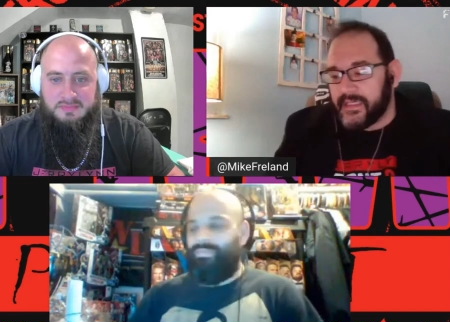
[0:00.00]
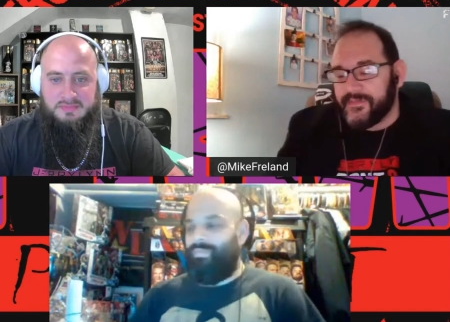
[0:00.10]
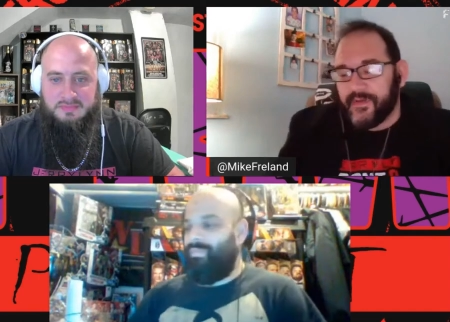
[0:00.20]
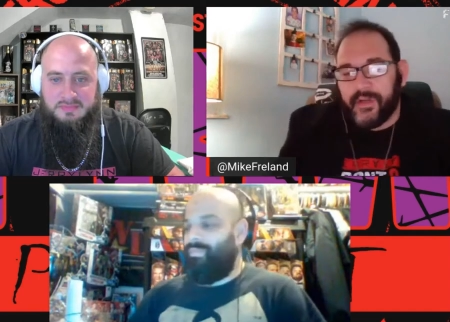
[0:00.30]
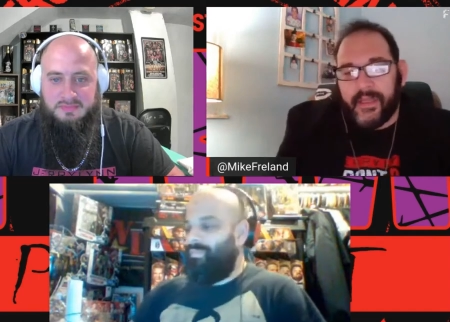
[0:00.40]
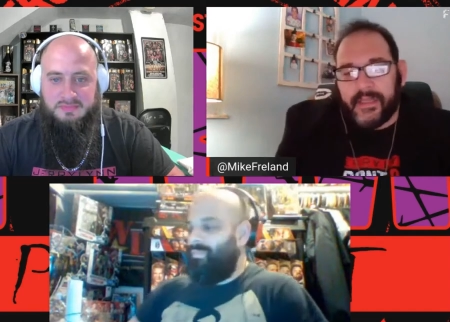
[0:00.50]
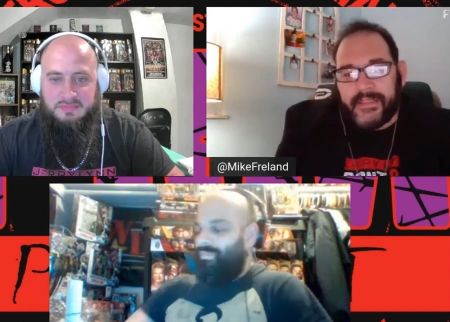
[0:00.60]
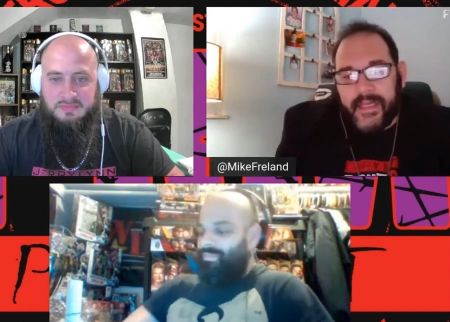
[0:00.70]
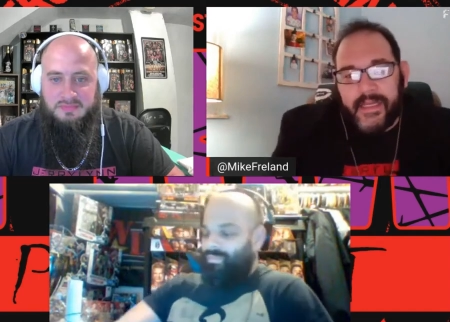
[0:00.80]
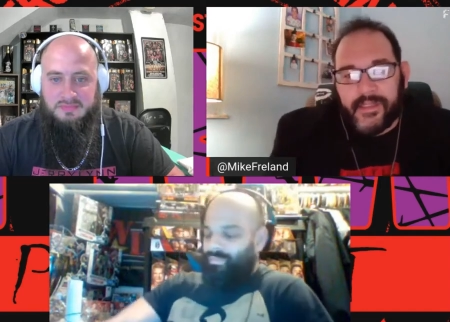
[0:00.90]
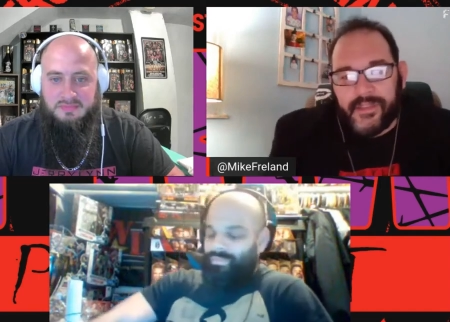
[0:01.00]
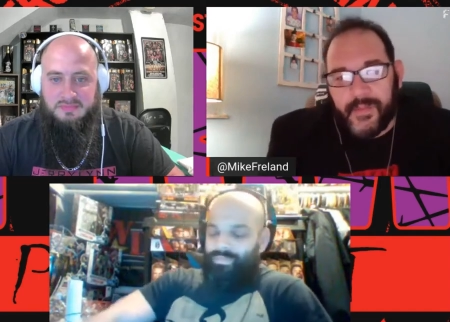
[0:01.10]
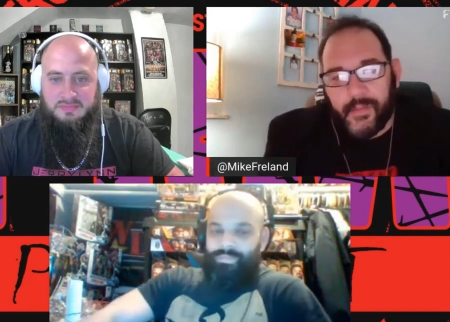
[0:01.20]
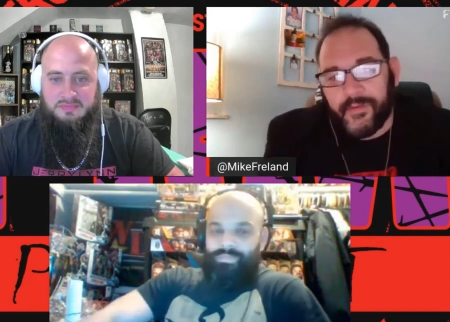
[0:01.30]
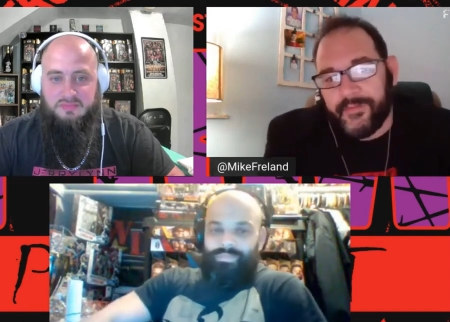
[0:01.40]
Speaker 1: and it's very exciting to
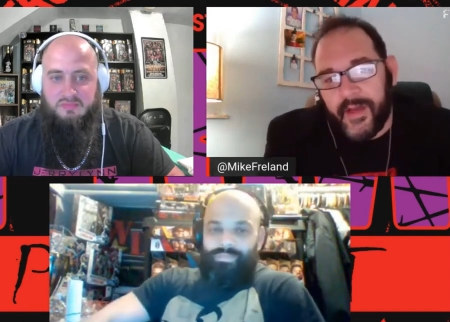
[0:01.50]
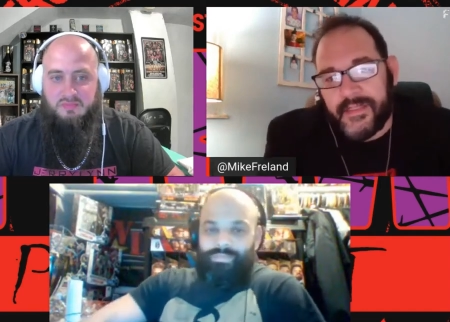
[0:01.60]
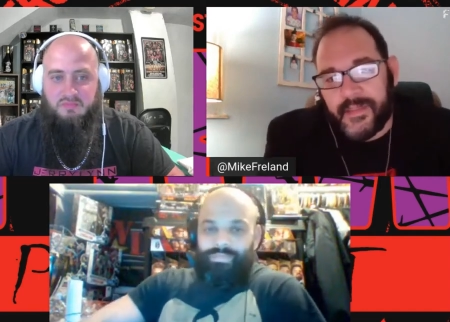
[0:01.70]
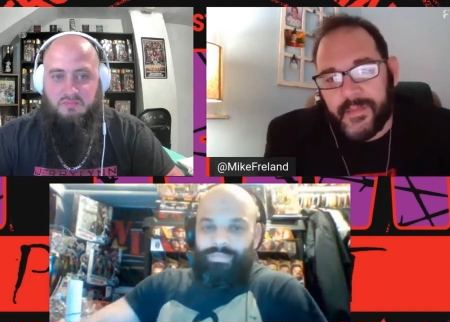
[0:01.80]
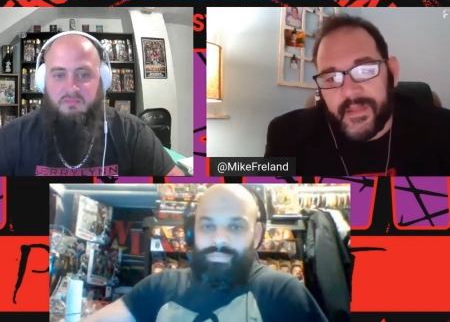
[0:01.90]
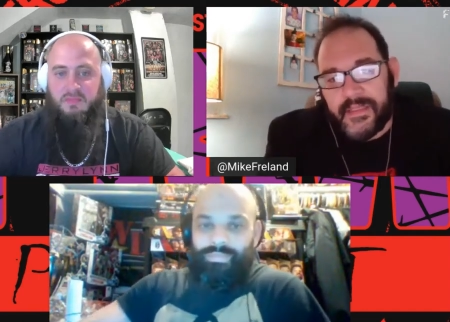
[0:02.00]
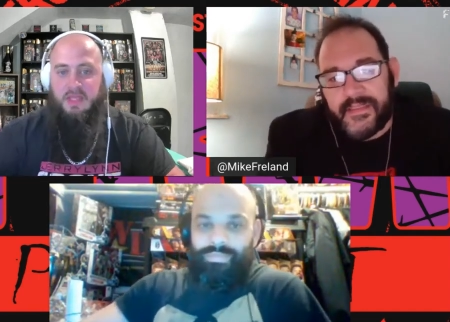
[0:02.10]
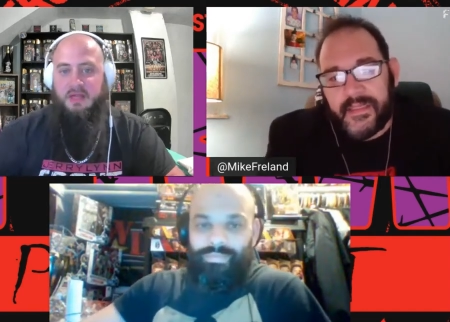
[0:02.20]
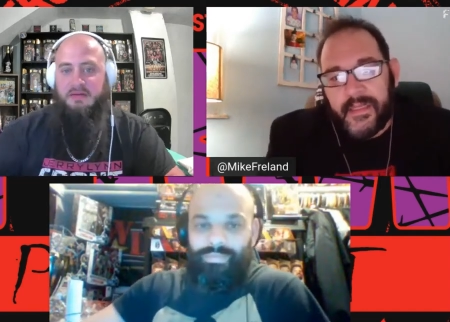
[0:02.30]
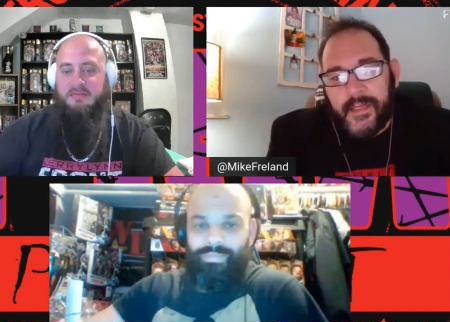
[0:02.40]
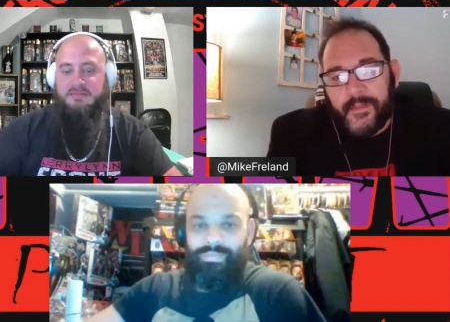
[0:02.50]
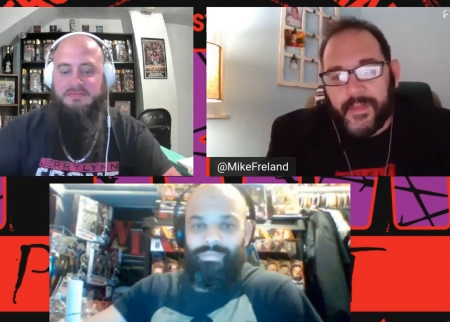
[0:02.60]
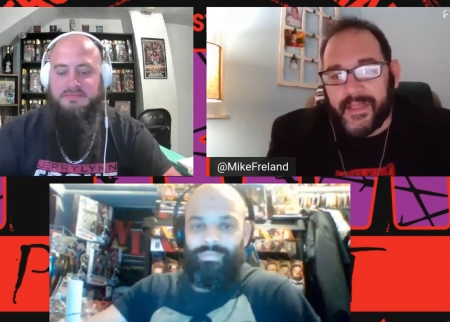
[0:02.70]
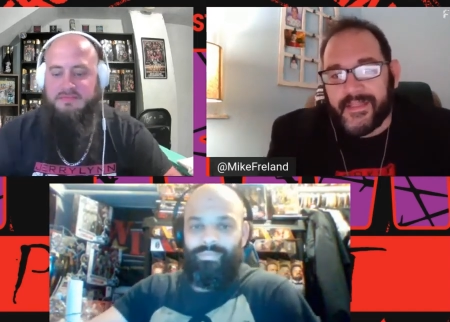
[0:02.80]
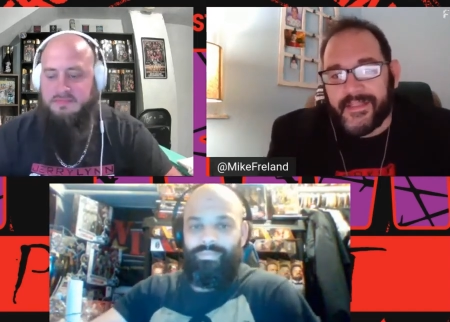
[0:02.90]
be able to find some of these
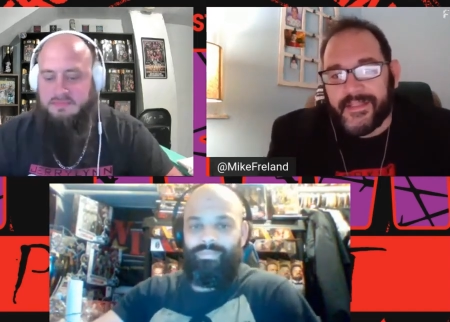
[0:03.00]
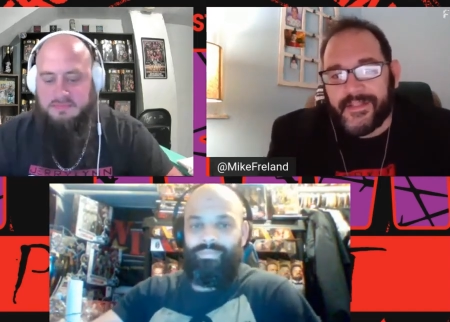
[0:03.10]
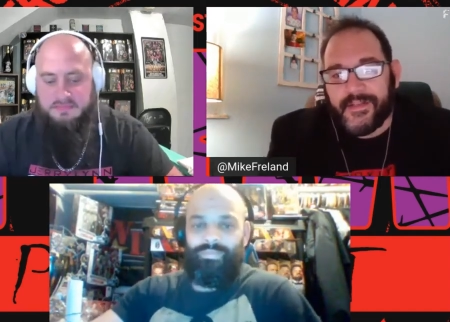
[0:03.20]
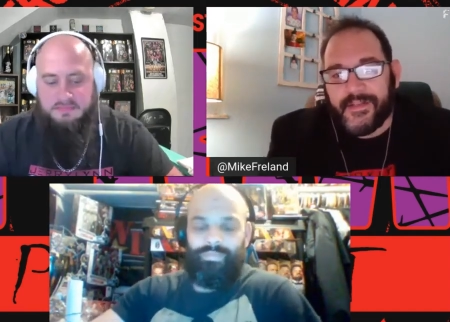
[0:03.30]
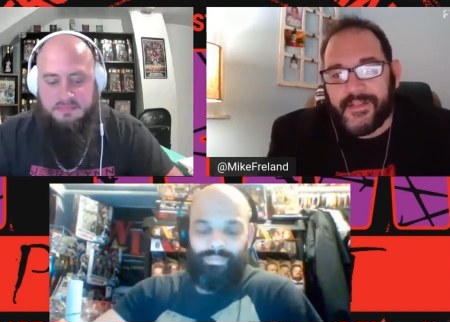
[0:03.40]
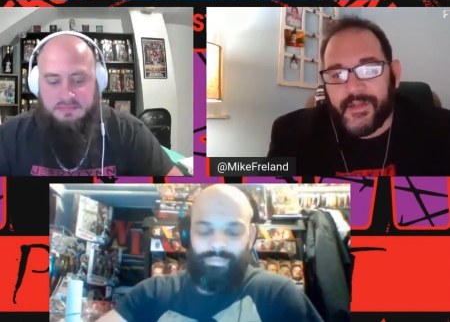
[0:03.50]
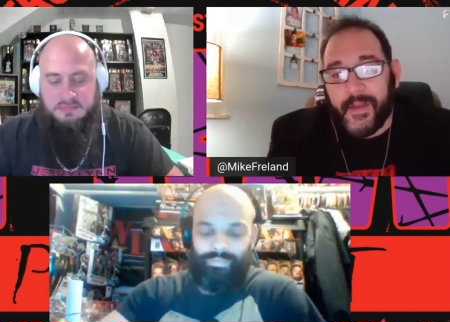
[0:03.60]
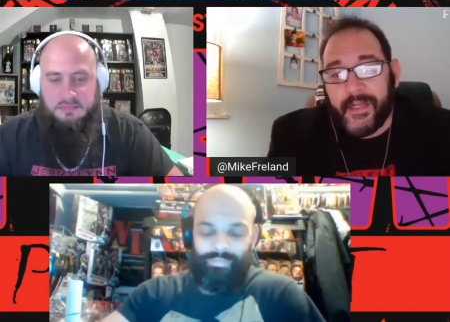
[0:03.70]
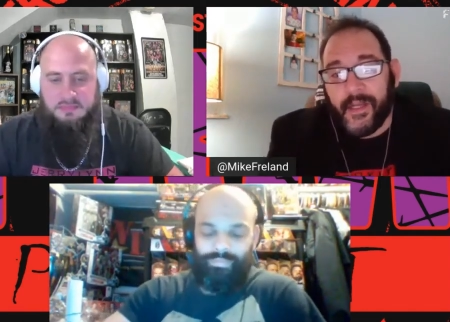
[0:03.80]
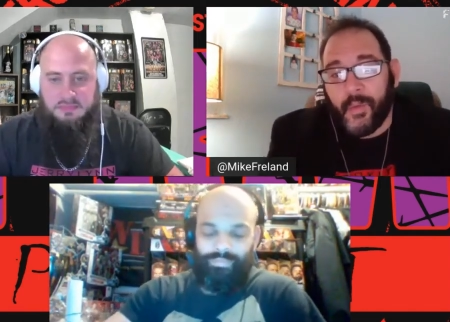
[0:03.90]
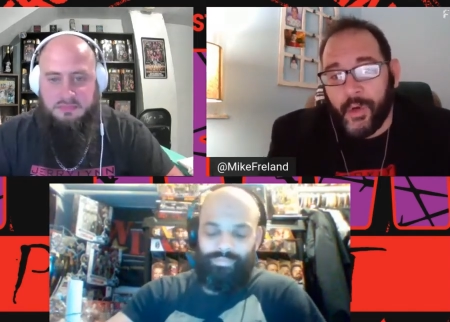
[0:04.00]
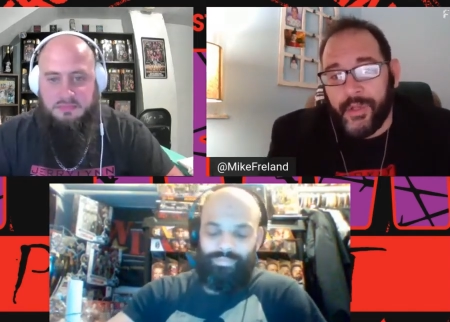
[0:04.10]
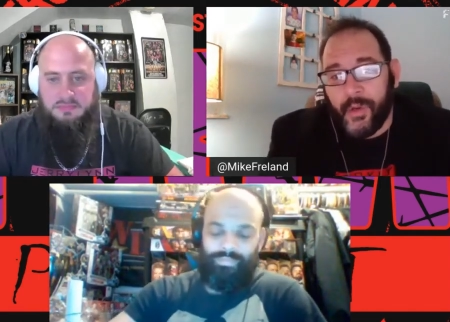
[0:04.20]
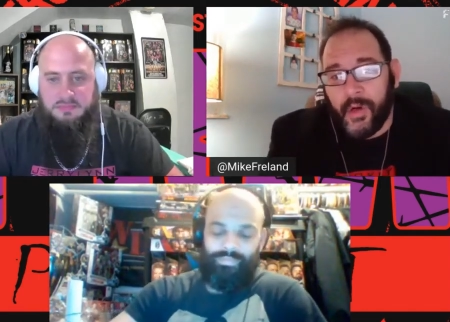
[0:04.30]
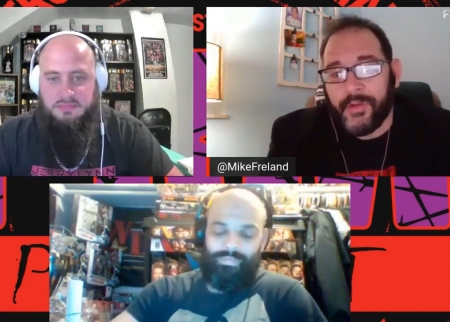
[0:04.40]
because depending on where
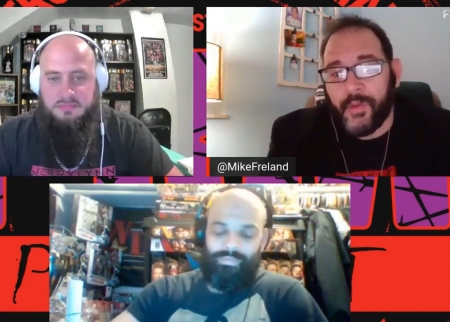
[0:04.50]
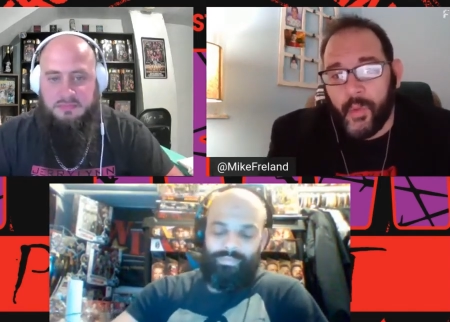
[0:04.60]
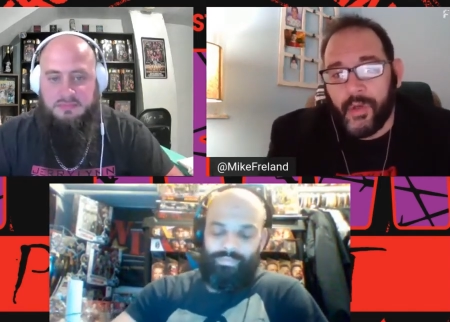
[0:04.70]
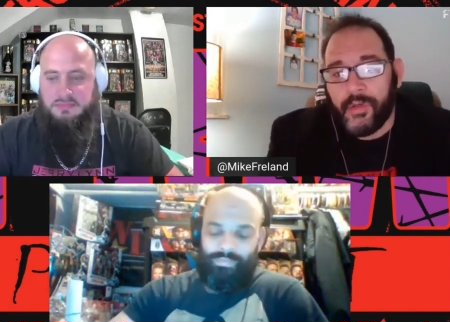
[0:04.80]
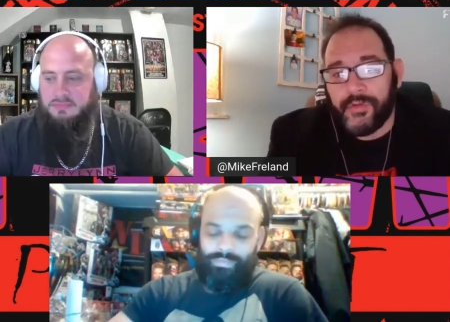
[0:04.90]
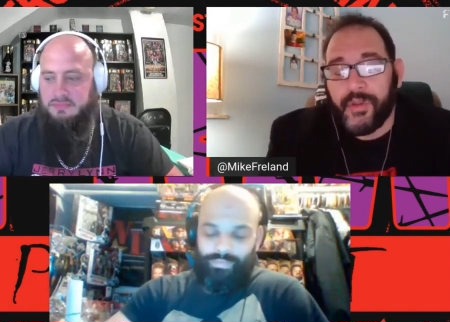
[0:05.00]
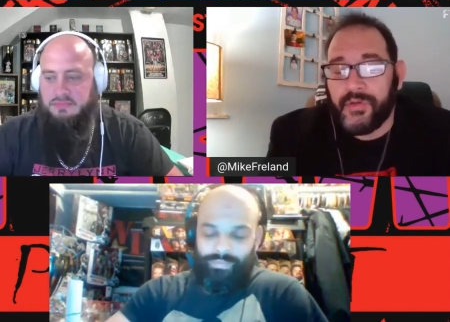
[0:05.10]
you are in the world,